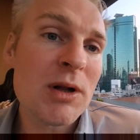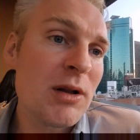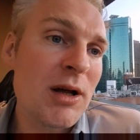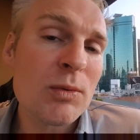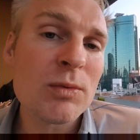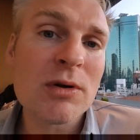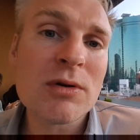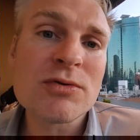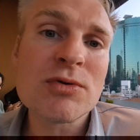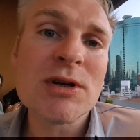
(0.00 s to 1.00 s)
Well, I will
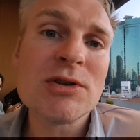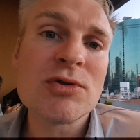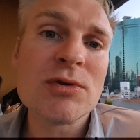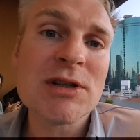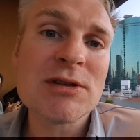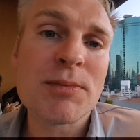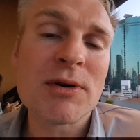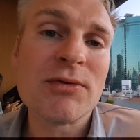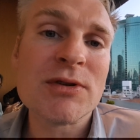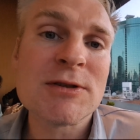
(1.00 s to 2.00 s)
also enjoy these
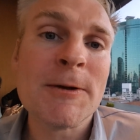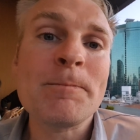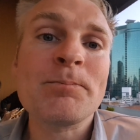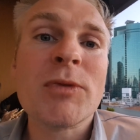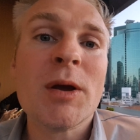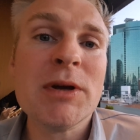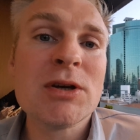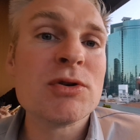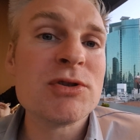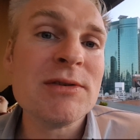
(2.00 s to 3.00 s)
profits
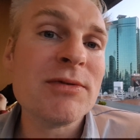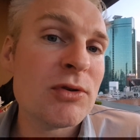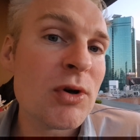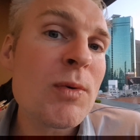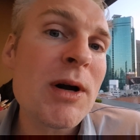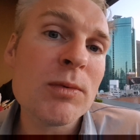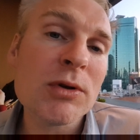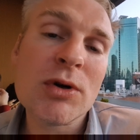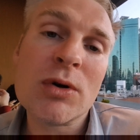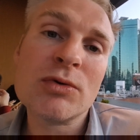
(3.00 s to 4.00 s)
because even though I
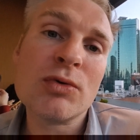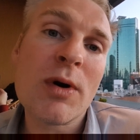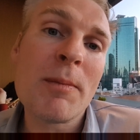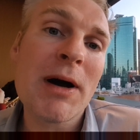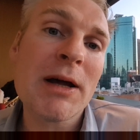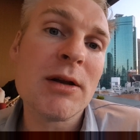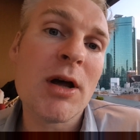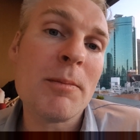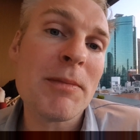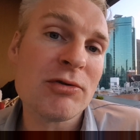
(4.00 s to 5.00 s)
will go to a,
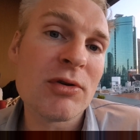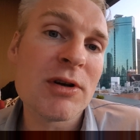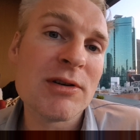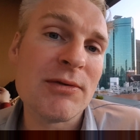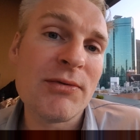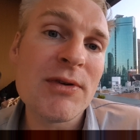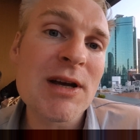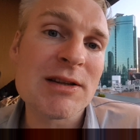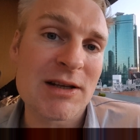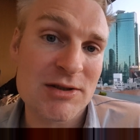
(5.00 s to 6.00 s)
a majority
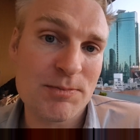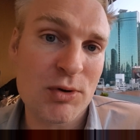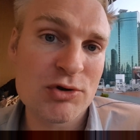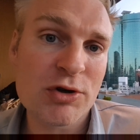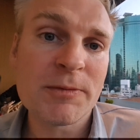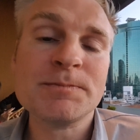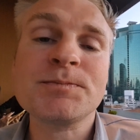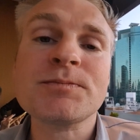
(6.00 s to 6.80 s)
fiat exposure,